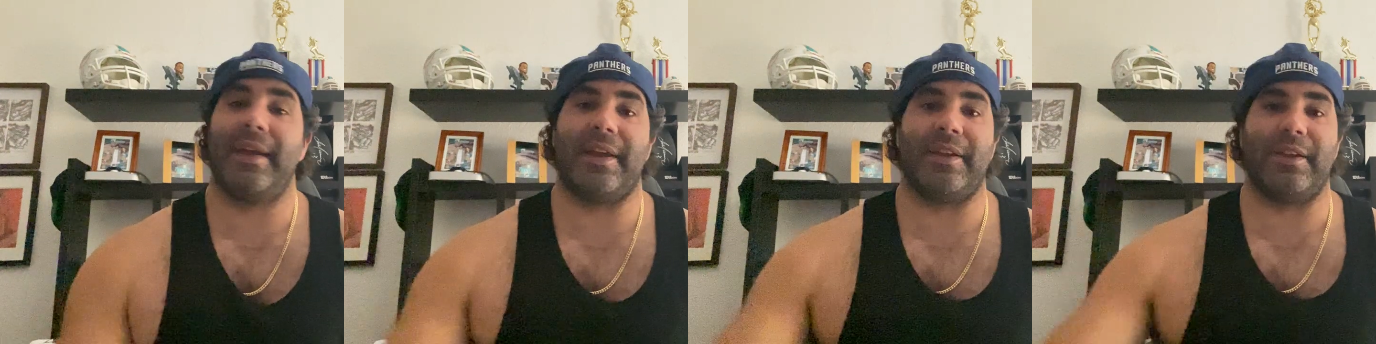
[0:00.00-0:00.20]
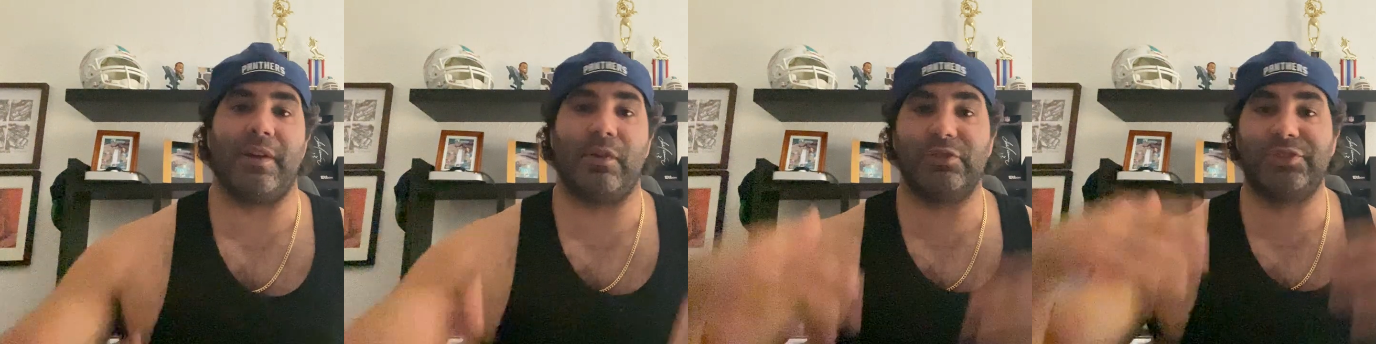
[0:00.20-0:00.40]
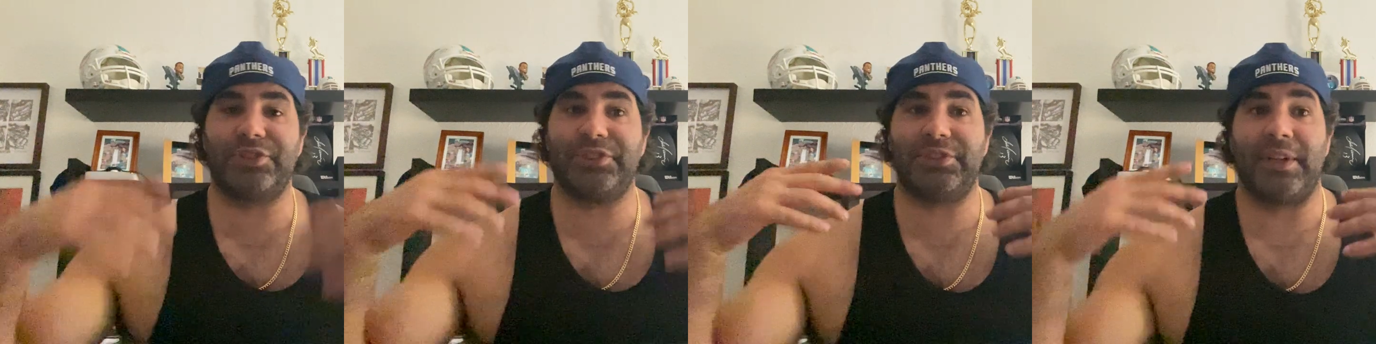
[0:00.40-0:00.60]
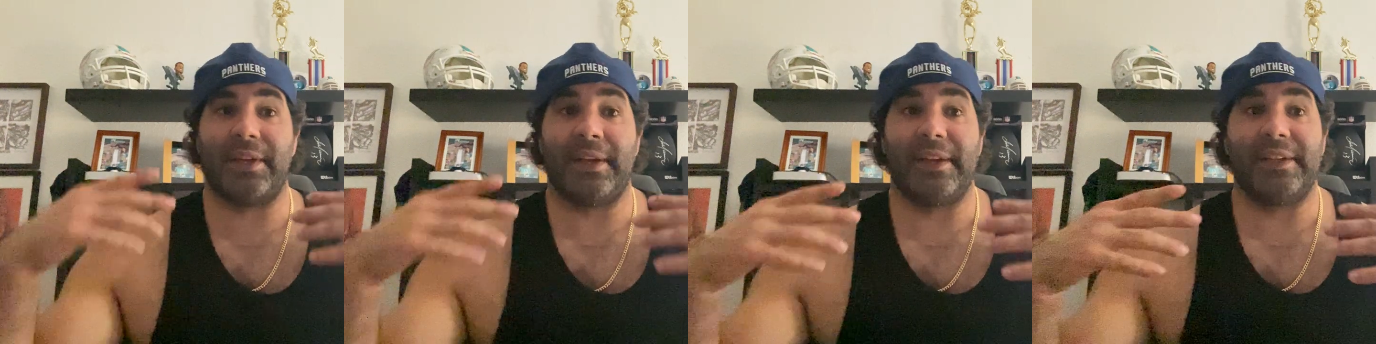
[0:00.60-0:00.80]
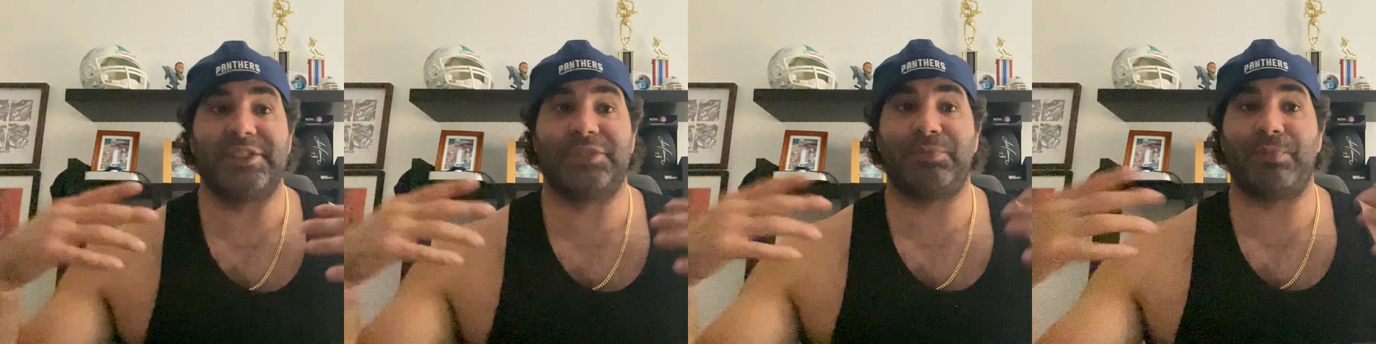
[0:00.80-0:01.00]
And it was
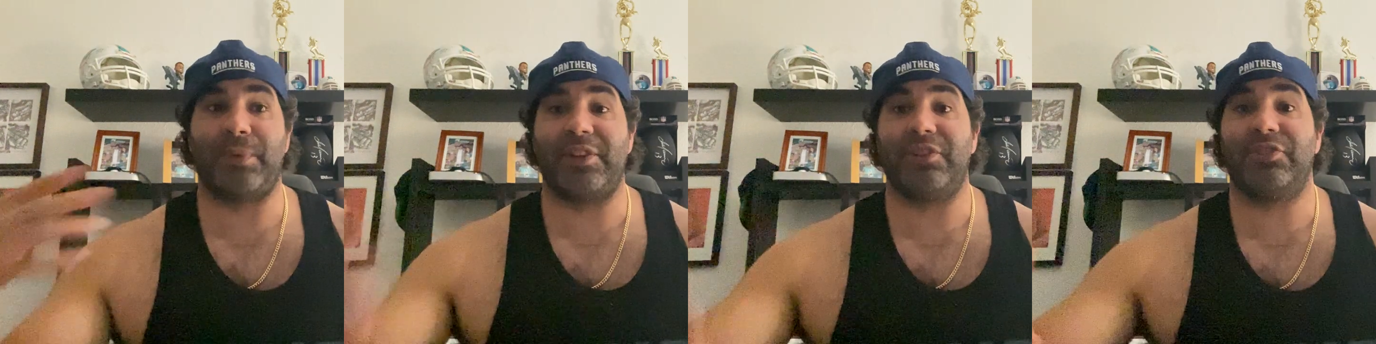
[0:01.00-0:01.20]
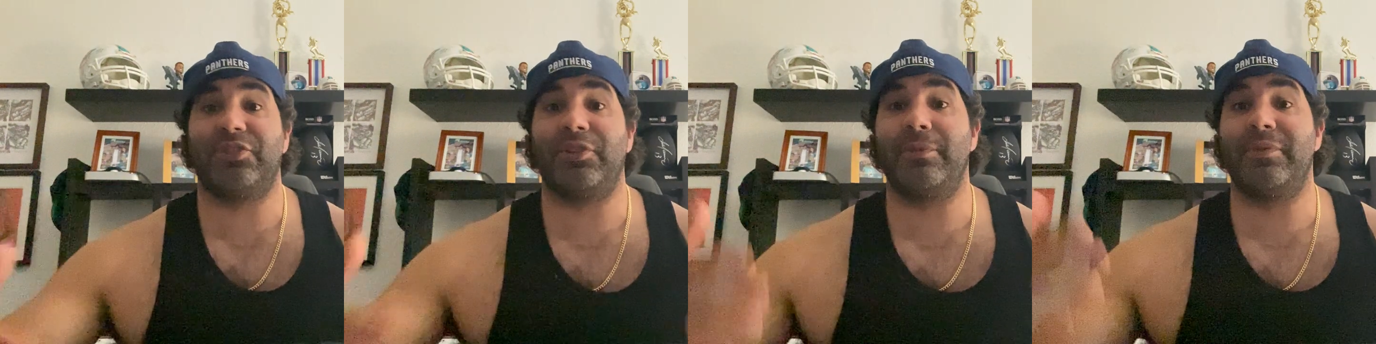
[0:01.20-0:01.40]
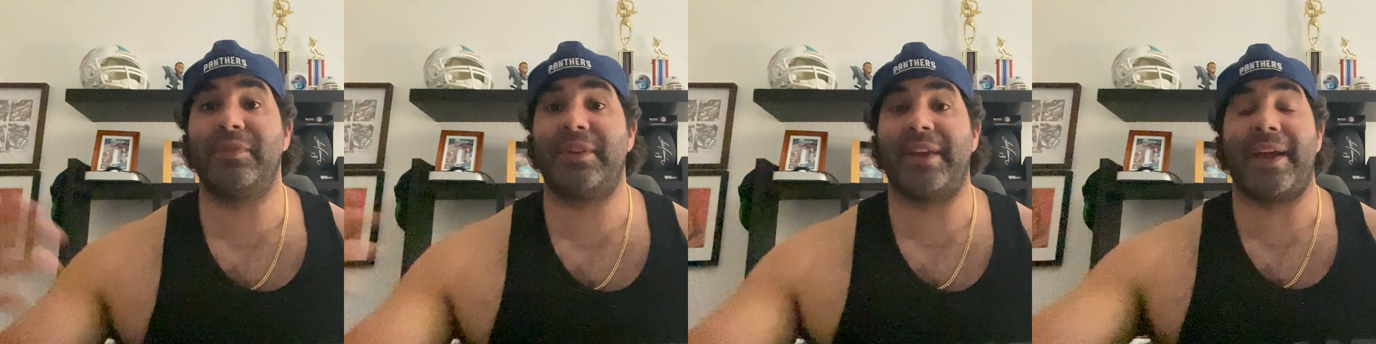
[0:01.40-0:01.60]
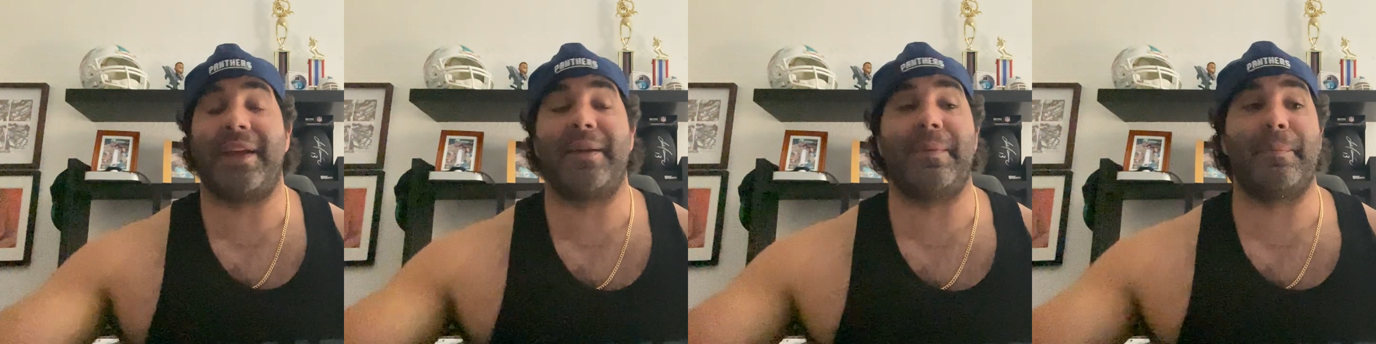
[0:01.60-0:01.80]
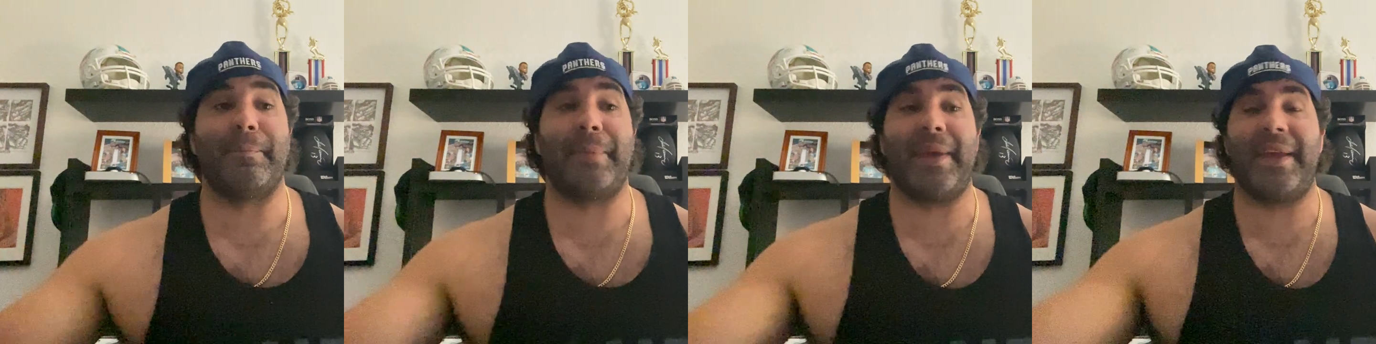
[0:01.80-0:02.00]
Spencer
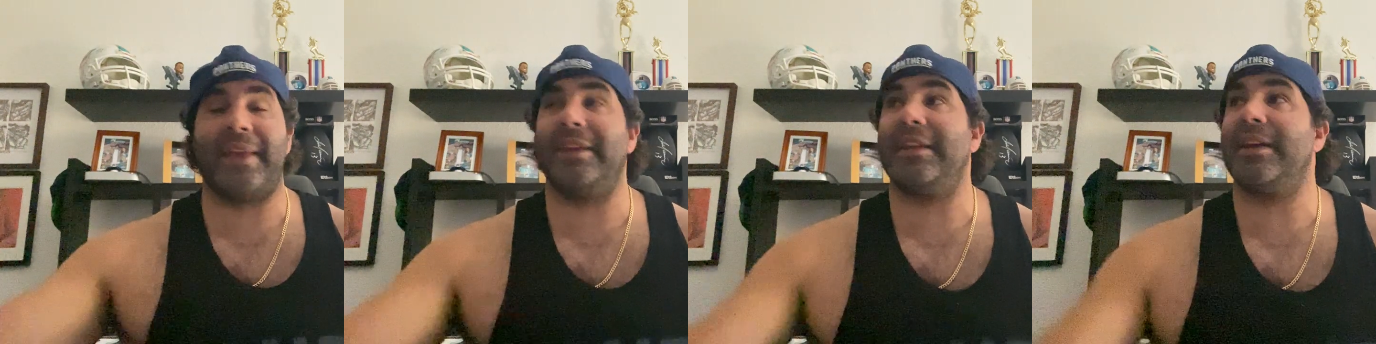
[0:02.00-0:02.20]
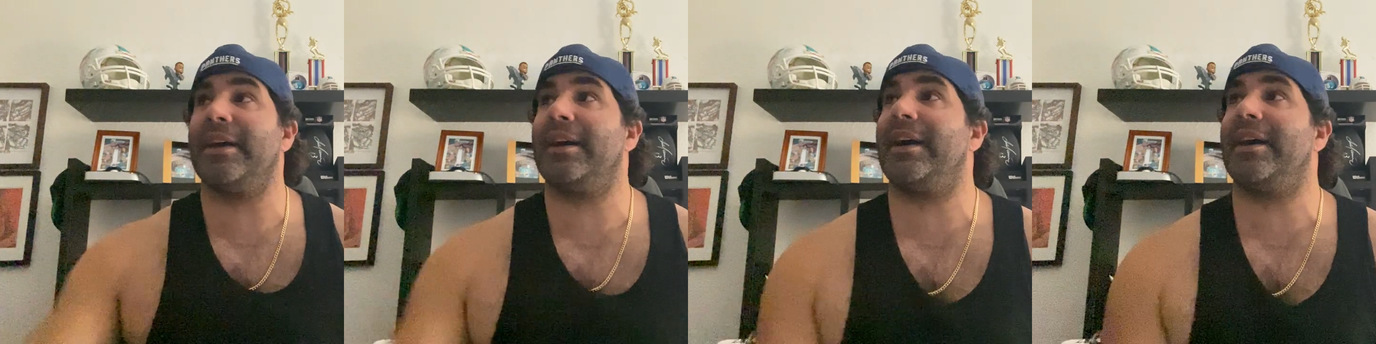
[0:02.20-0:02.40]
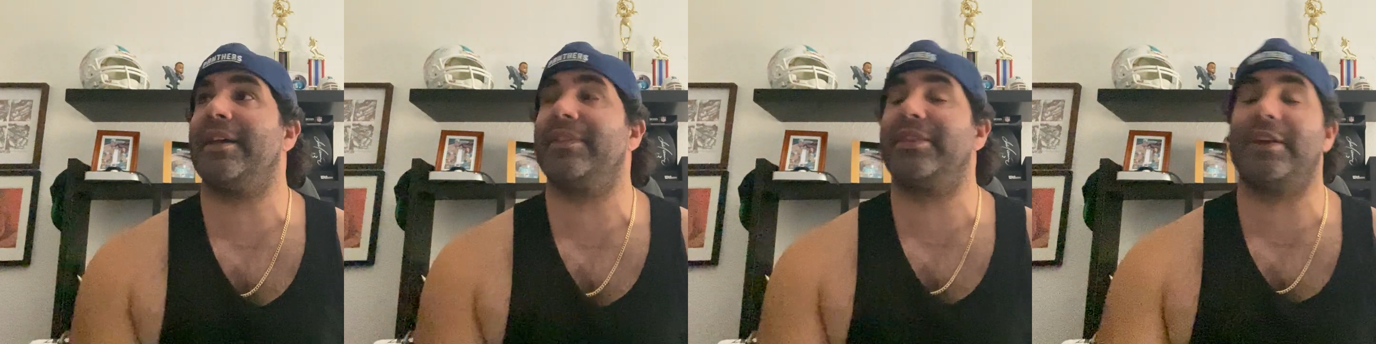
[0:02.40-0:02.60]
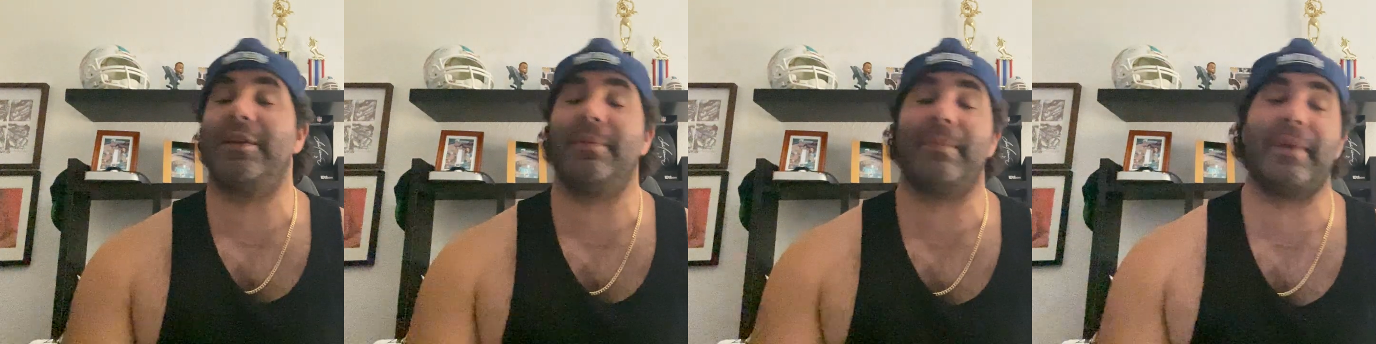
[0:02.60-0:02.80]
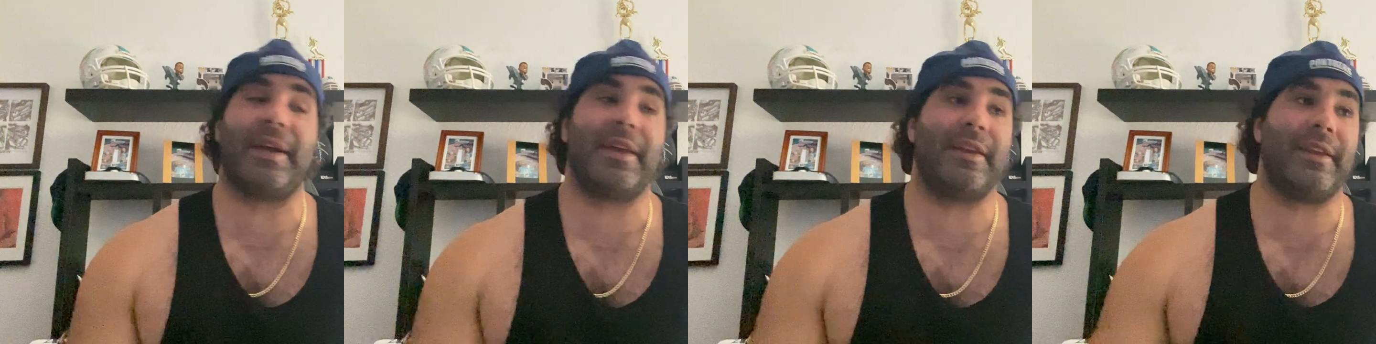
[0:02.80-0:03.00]
Knight mania out
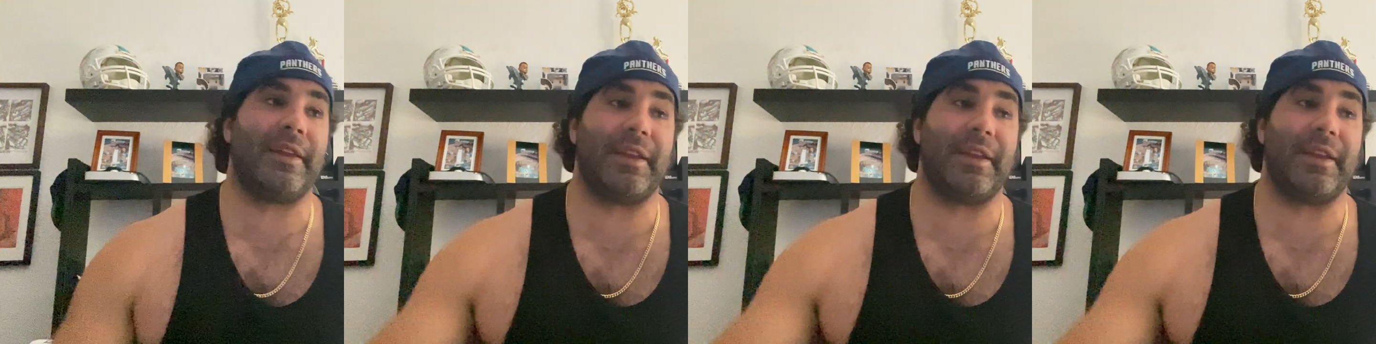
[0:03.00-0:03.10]
there, man.